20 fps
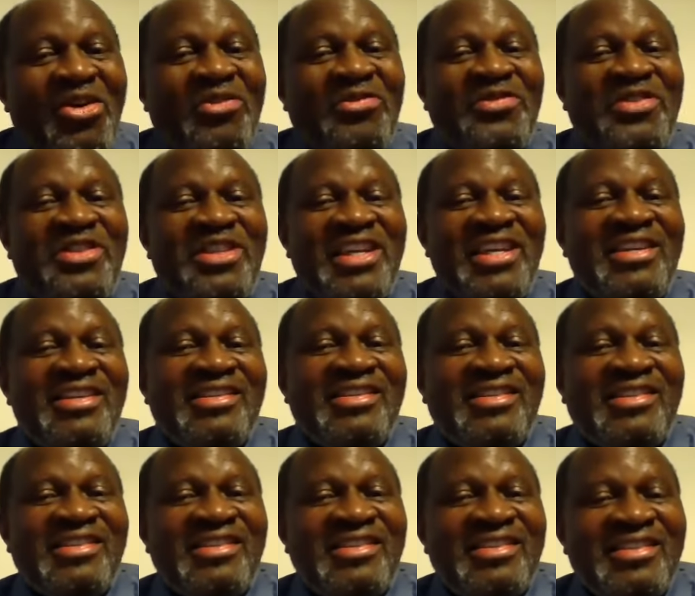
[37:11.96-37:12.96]
of
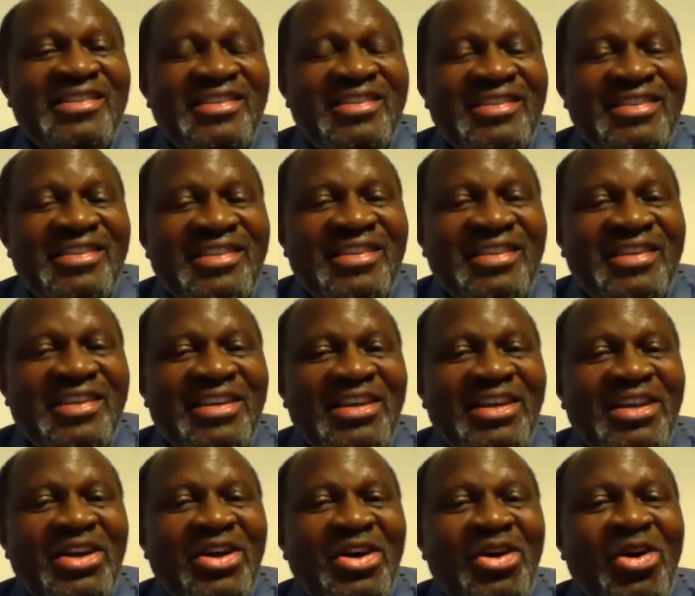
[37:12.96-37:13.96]
things
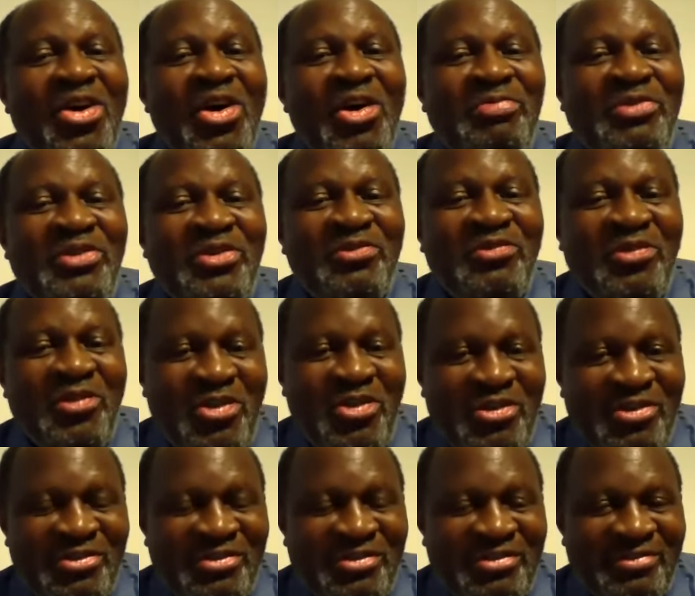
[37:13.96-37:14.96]
hoped for,